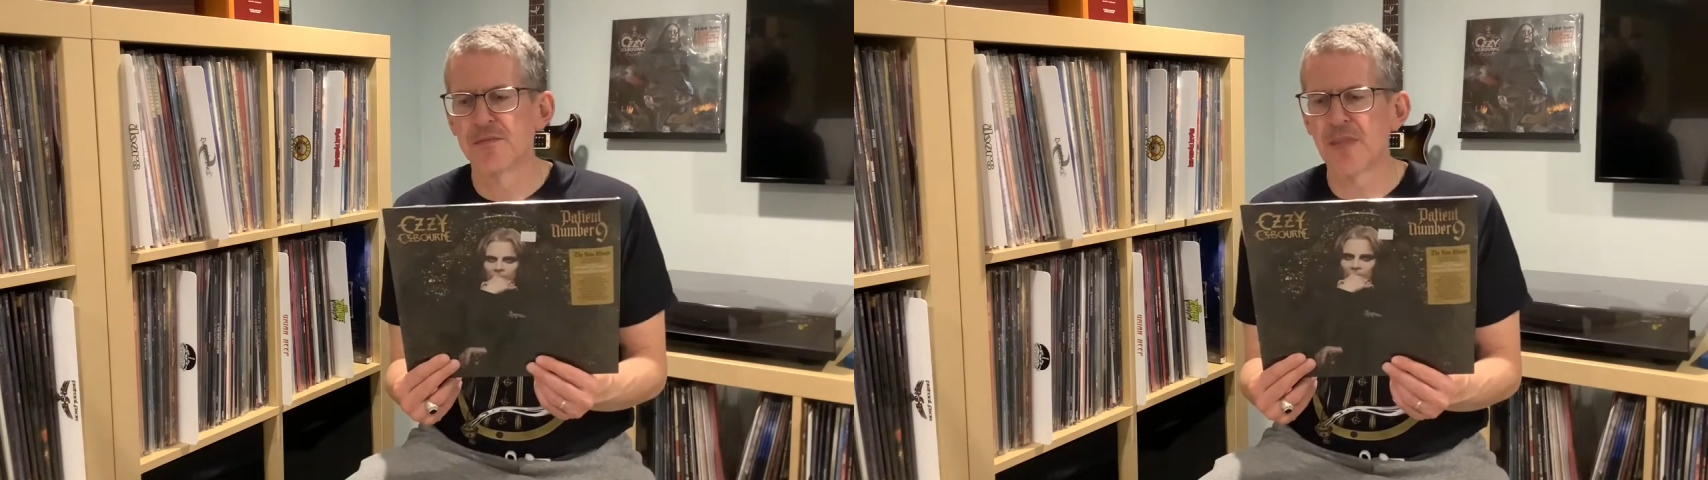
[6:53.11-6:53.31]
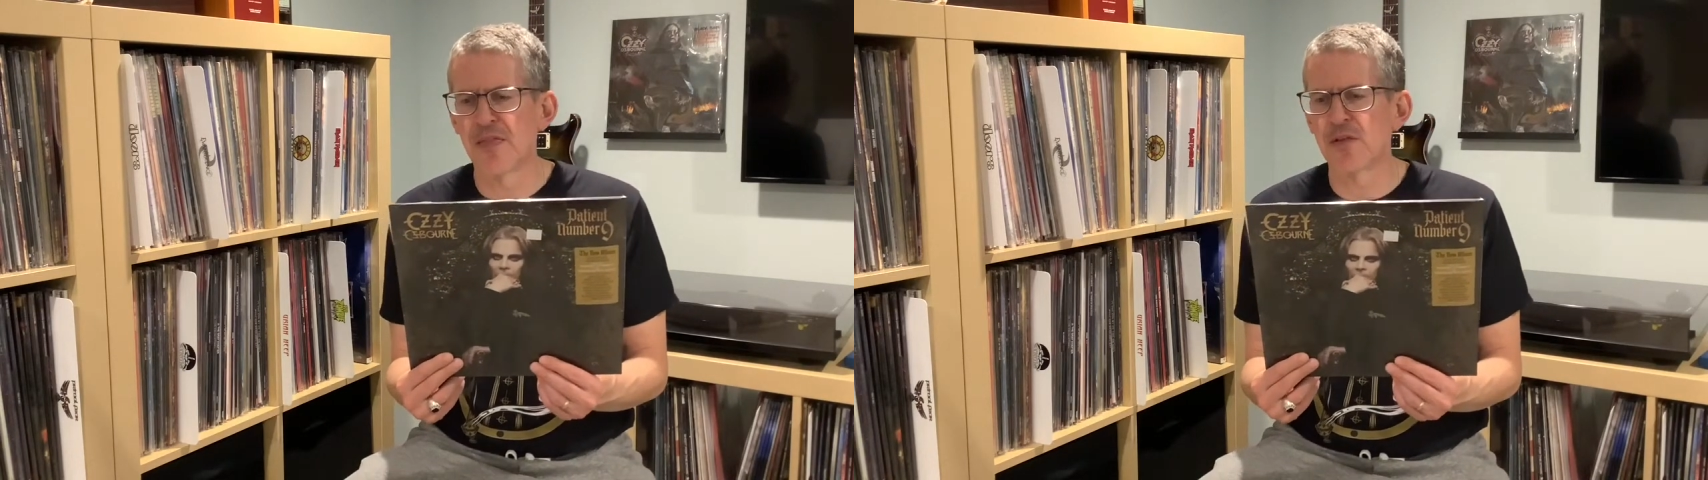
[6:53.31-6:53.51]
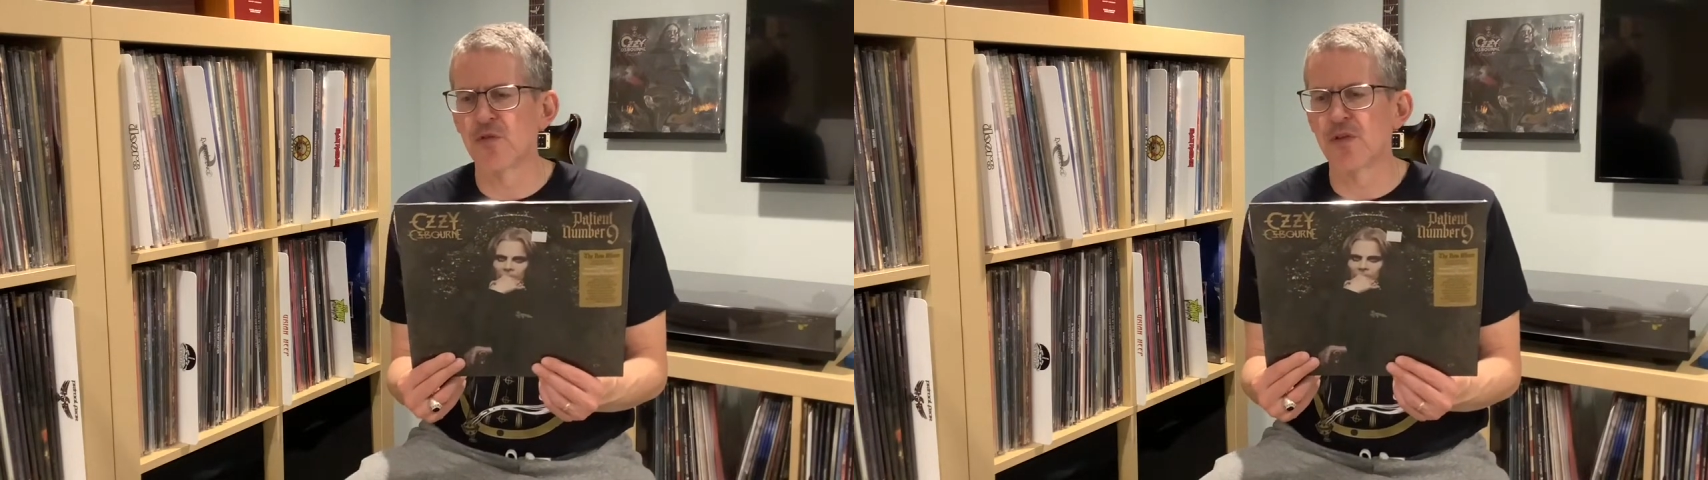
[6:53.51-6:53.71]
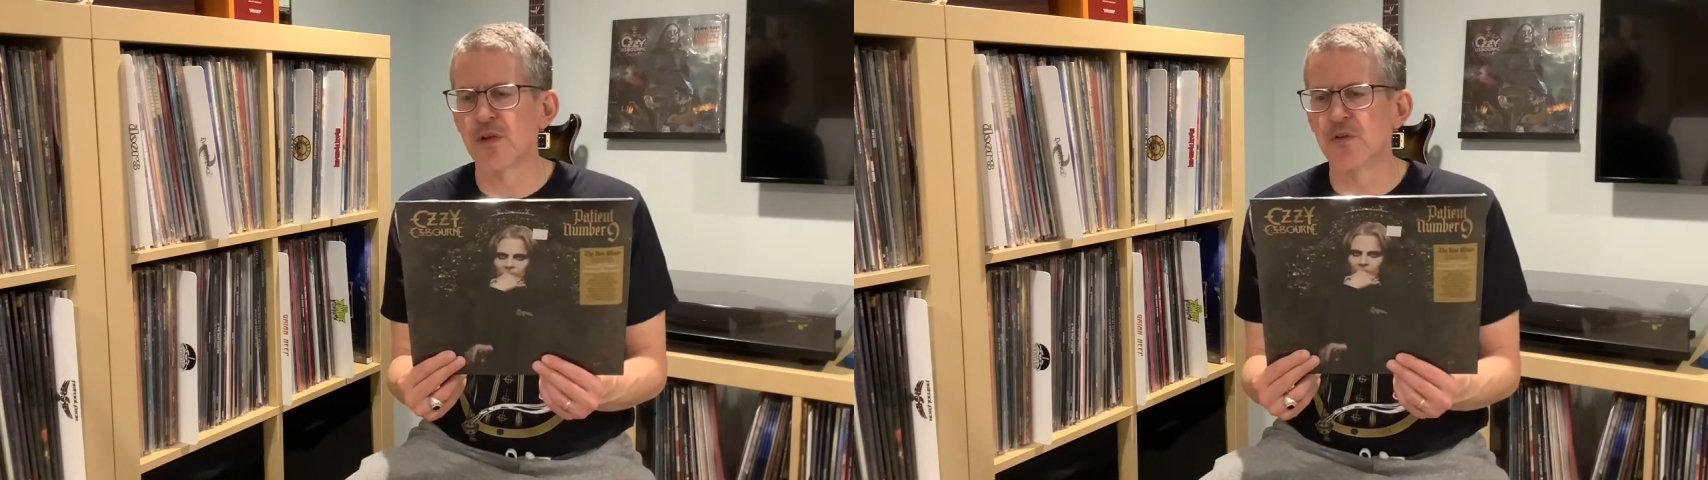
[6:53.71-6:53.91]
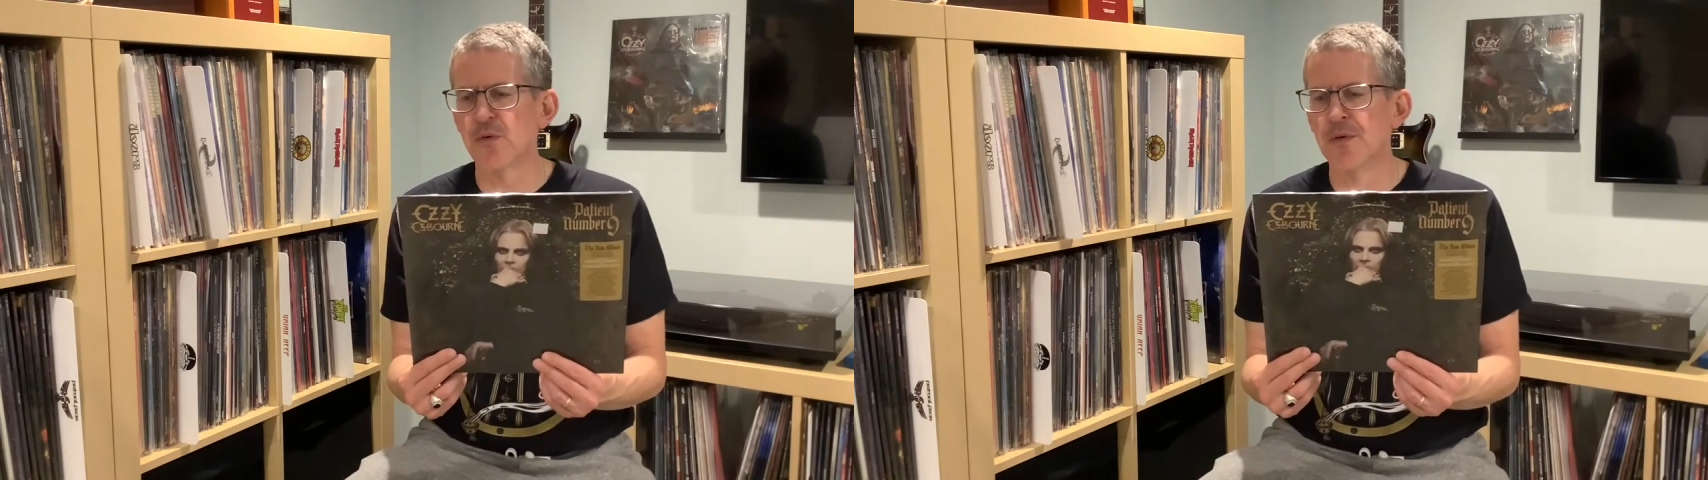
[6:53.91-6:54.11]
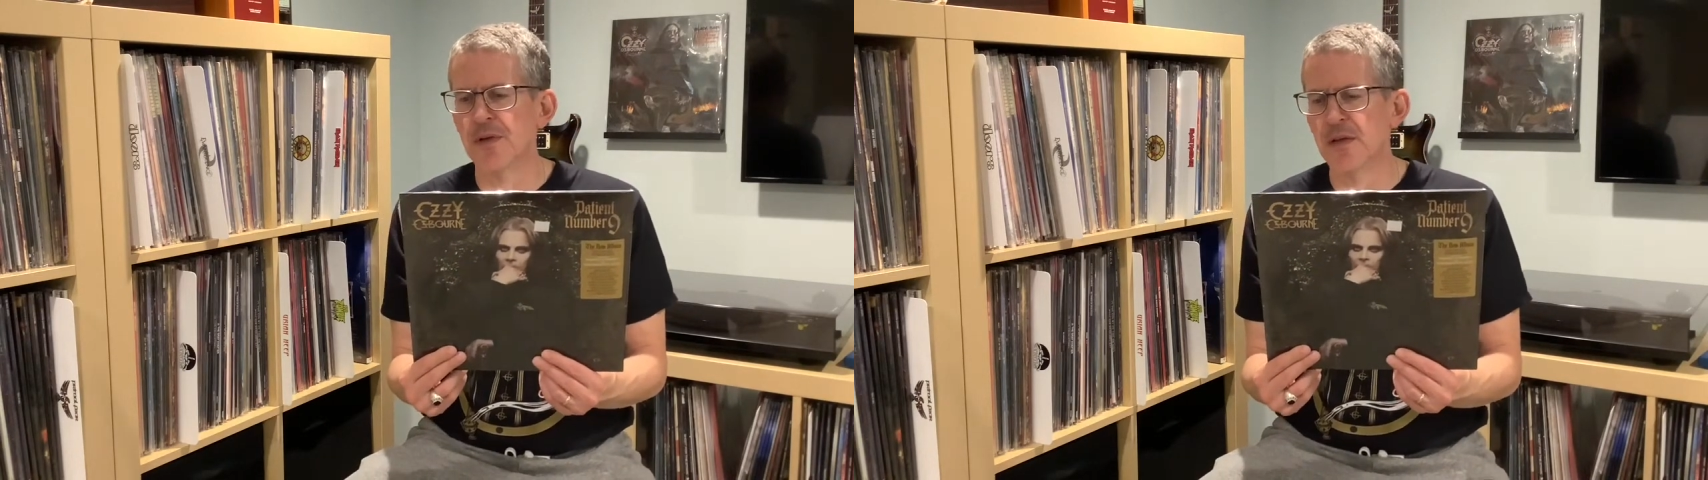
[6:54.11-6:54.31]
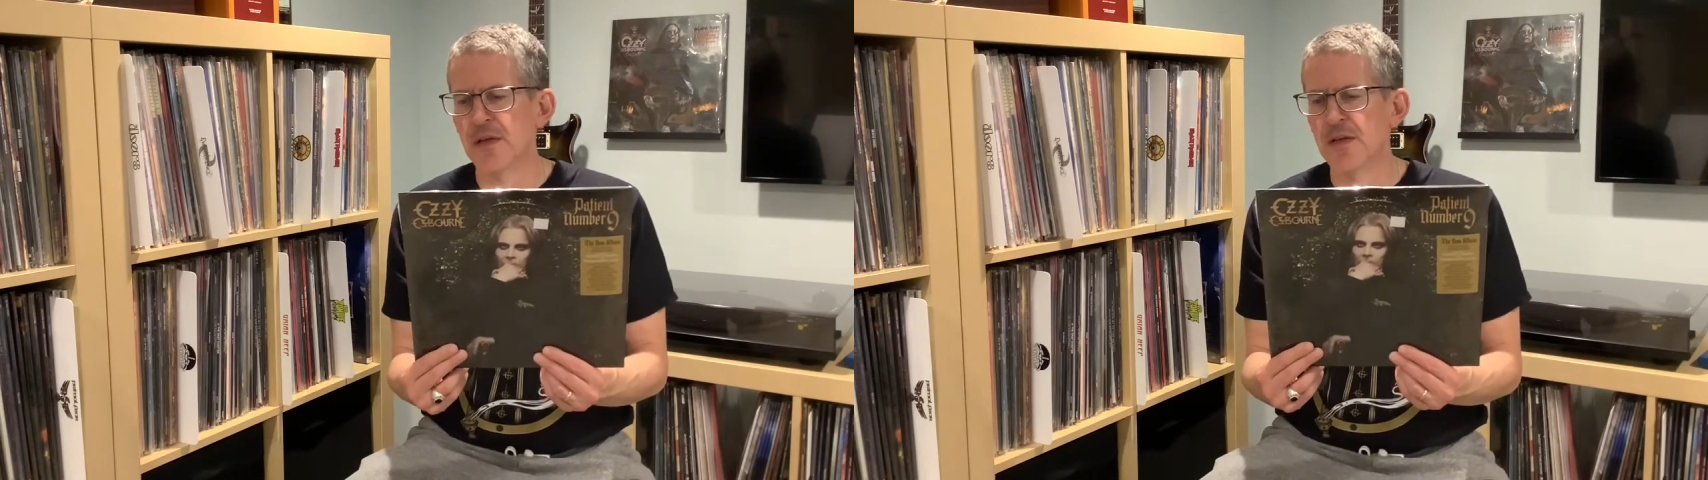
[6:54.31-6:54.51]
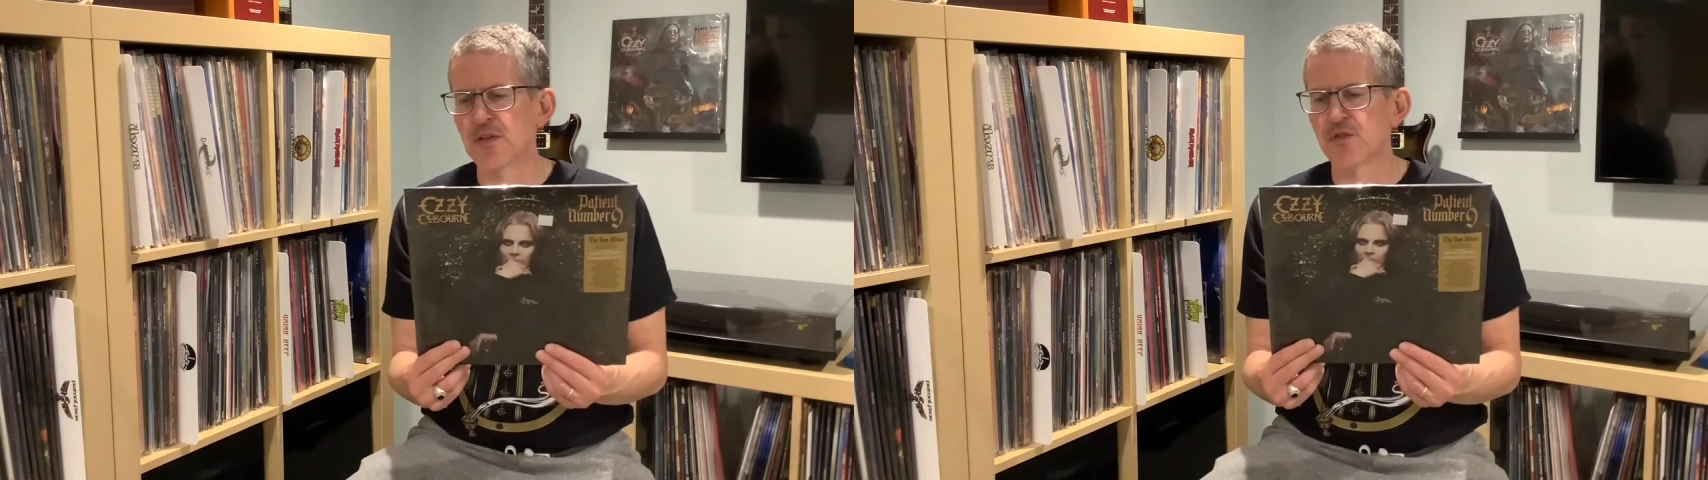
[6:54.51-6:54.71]
I think there's only two,
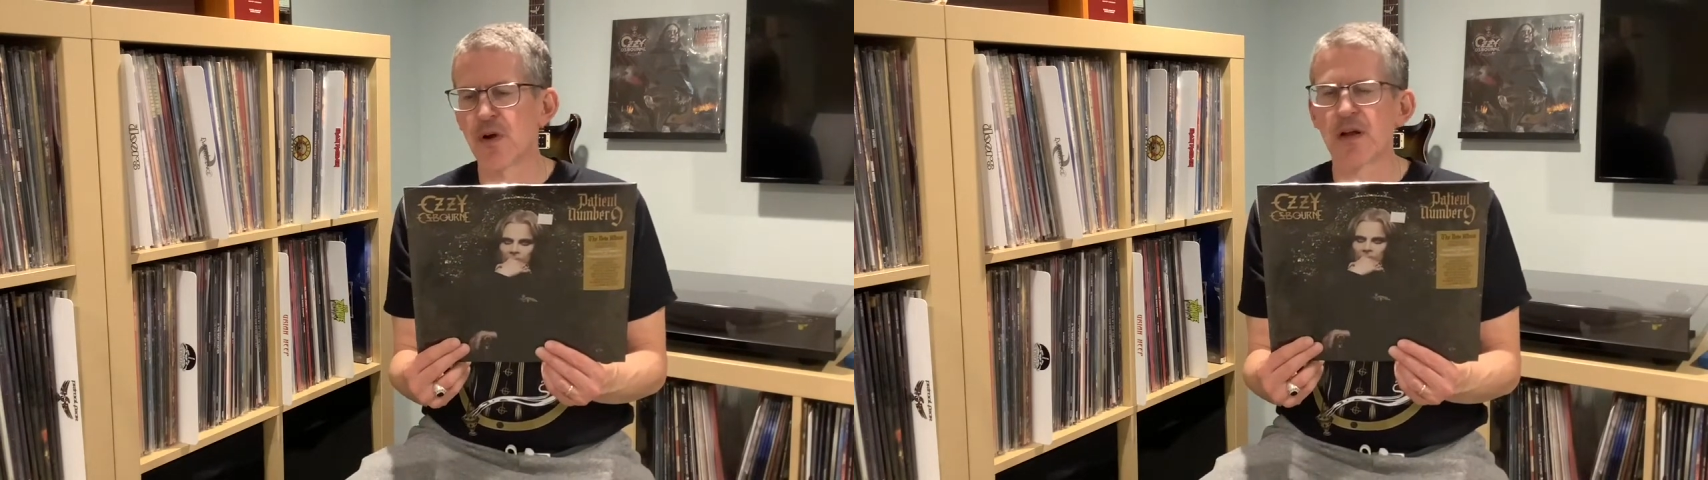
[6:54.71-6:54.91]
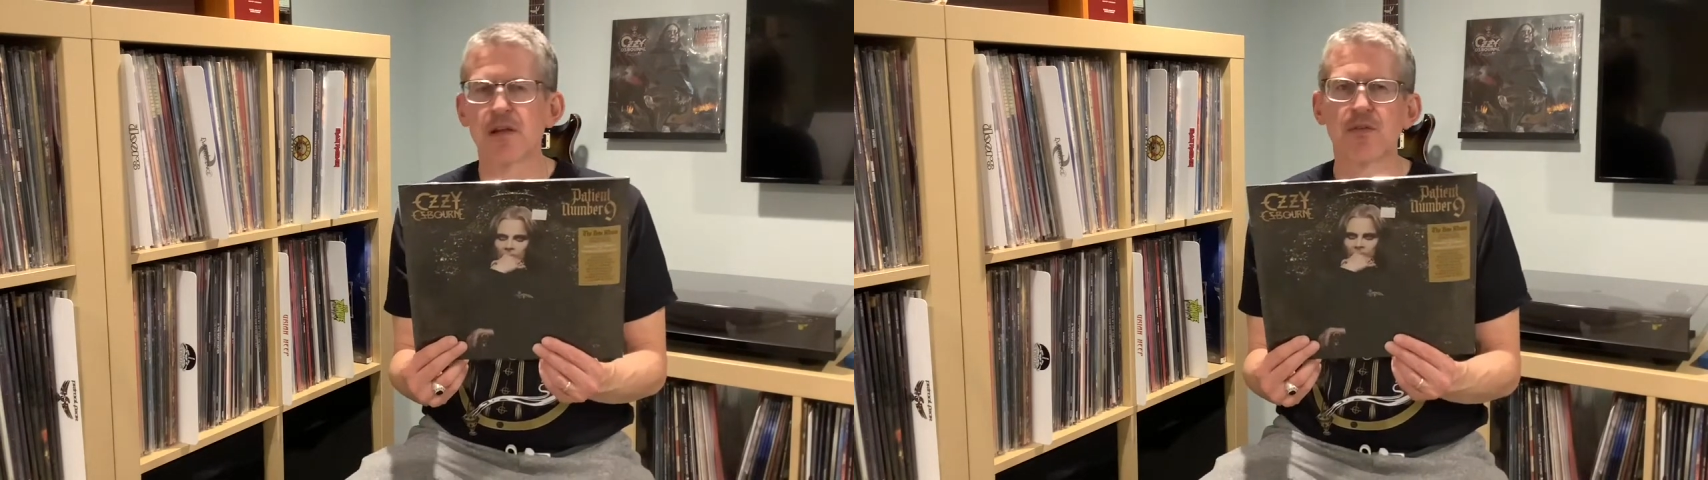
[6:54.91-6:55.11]
struck